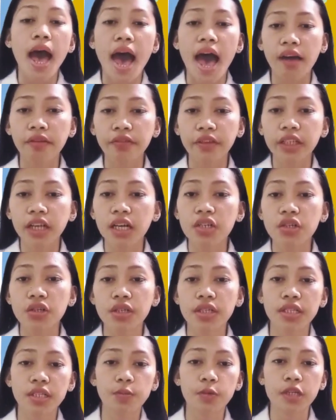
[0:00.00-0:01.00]
Every country
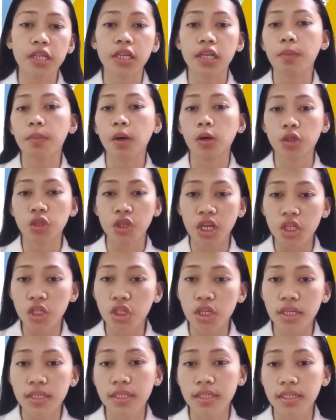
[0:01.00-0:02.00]
is bringing about
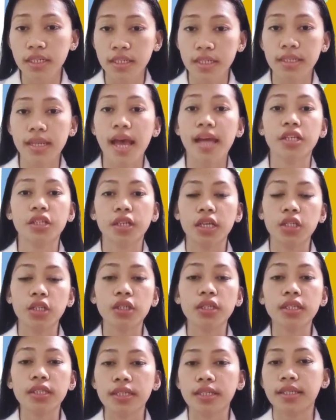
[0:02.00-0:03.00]
changes in its
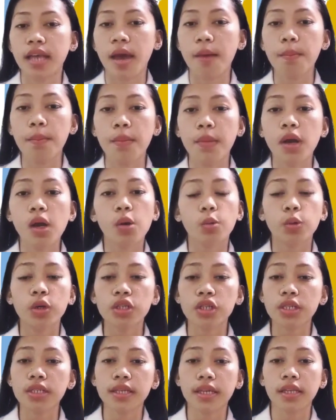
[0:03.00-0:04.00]
education system,
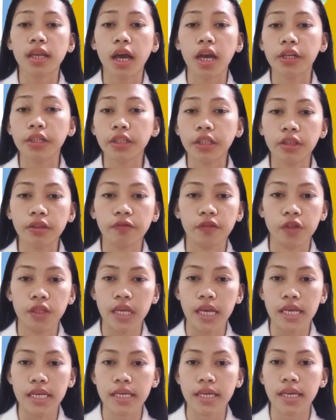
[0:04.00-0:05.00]
which is a dire need of the
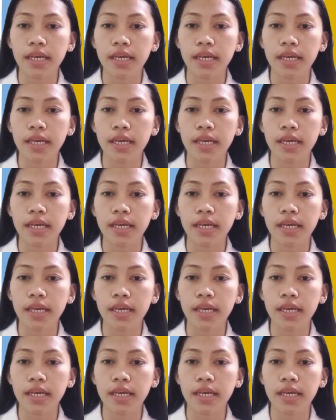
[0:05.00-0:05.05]
day.